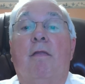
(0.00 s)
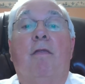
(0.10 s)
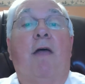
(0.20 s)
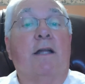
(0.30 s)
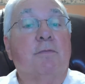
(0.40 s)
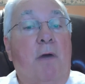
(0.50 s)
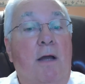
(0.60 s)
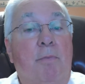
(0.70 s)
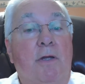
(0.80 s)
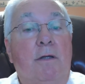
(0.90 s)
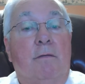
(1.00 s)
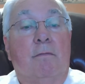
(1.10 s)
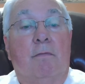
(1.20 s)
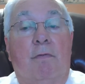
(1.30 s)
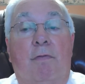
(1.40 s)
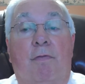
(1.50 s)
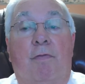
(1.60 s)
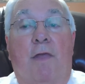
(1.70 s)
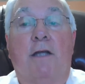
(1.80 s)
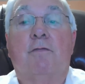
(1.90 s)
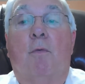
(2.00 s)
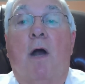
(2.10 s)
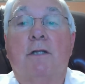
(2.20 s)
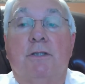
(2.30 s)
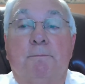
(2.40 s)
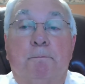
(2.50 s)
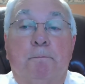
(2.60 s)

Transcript: That's my opinion. Thanks for watching.